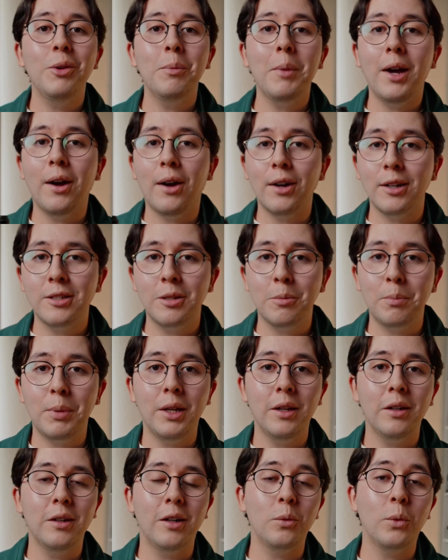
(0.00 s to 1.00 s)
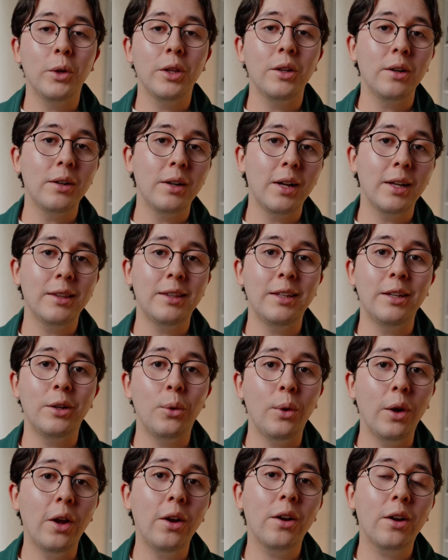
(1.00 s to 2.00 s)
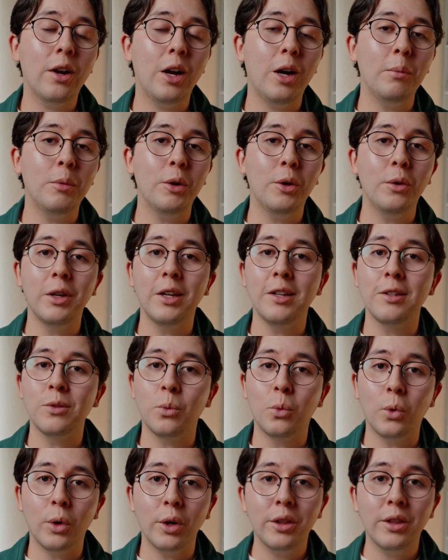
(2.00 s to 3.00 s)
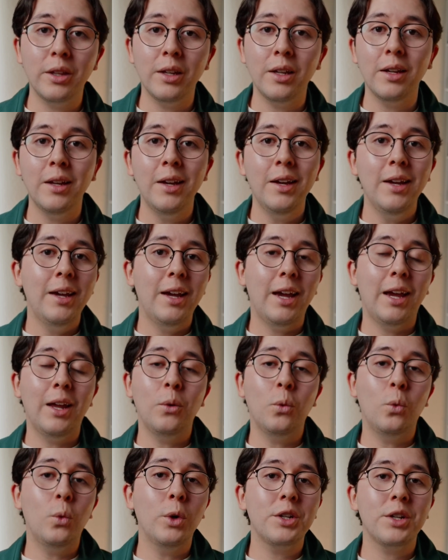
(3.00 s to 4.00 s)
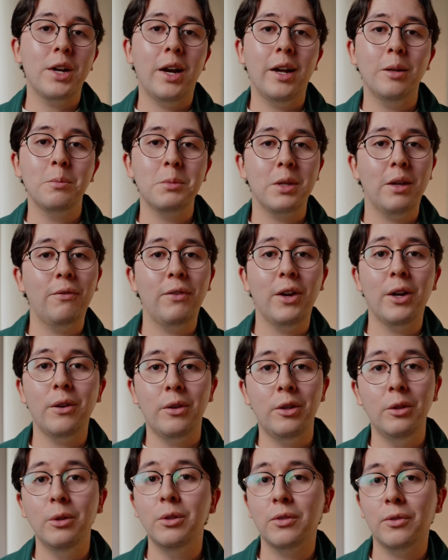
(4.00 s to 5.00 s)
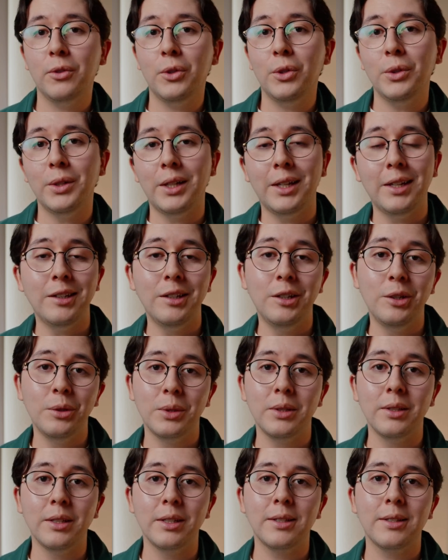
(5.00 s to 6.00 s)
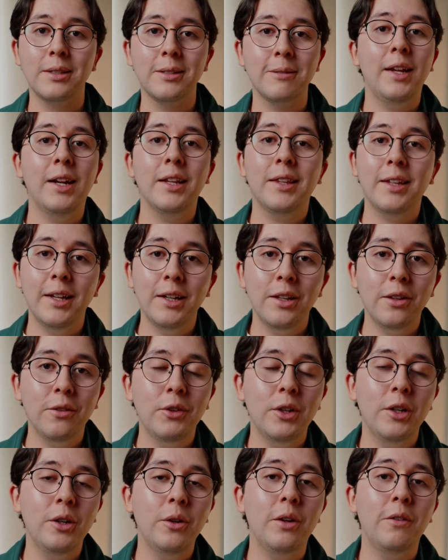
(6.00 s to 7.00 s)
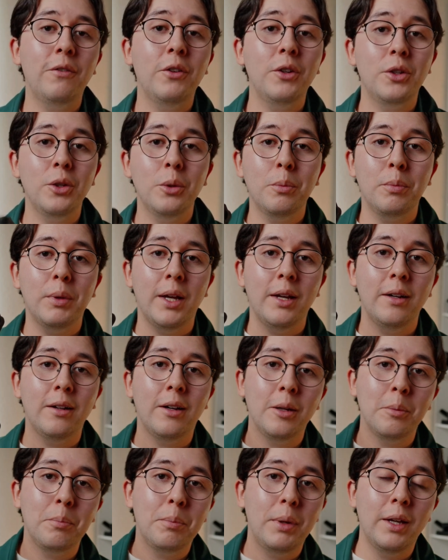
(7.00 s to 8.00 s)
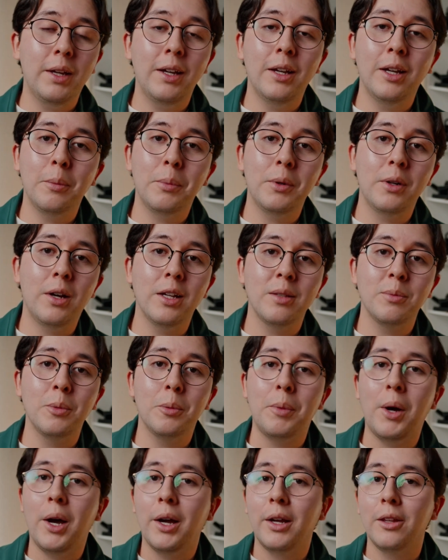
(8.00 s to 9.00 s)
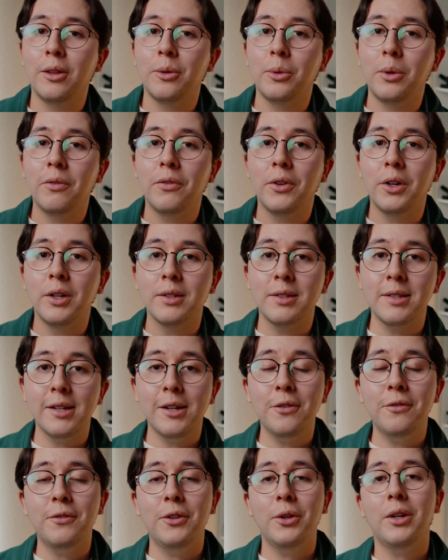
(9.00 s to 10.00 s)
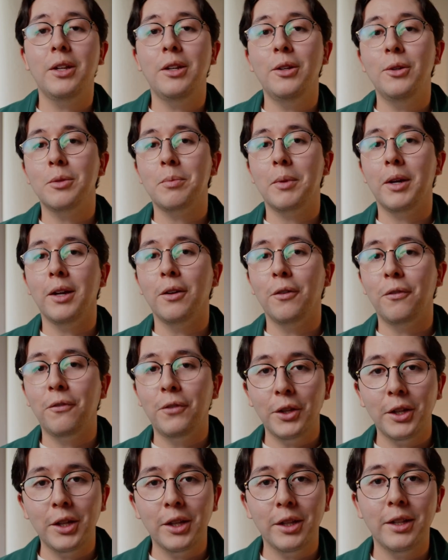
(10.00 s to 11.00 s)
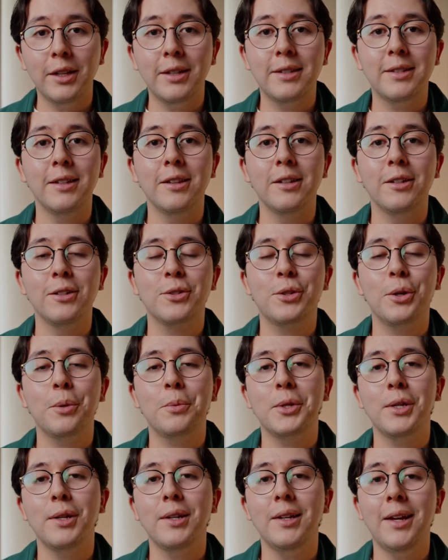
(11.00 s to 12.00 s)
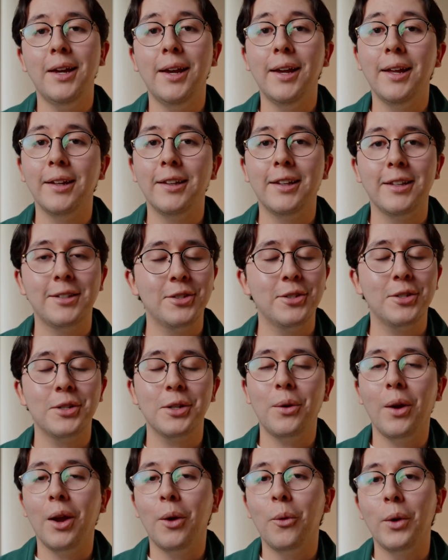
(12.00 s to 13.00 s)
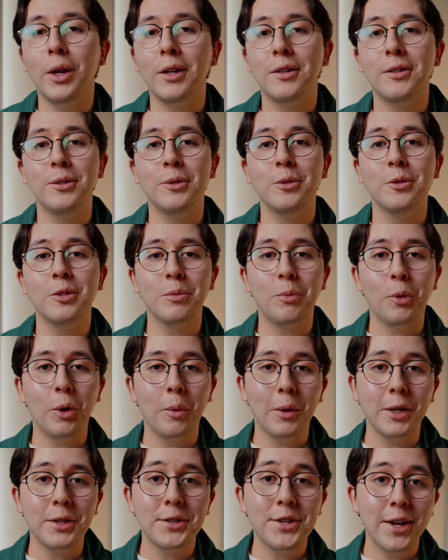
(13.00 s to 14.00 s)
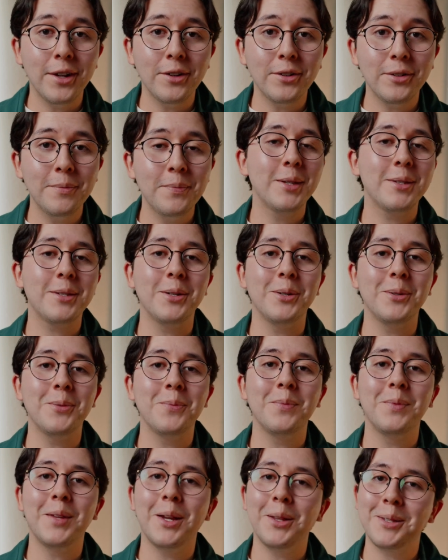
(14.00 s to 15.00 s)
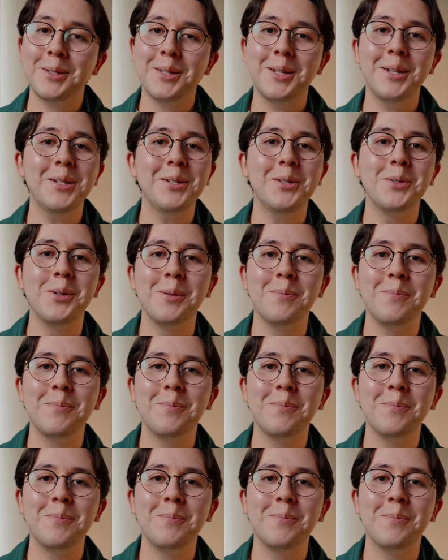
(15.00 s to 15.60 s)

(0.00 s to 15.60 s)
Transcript: you my honest opinion on whether or not the creator combo is worth it and which items I found useful and useless. And at the end of the video, if you do plan on picking up an Osmo Pocket 3 for yourself, you can use my affiliate links in the description, and that's just a great way to support my channel. So now let's get into it.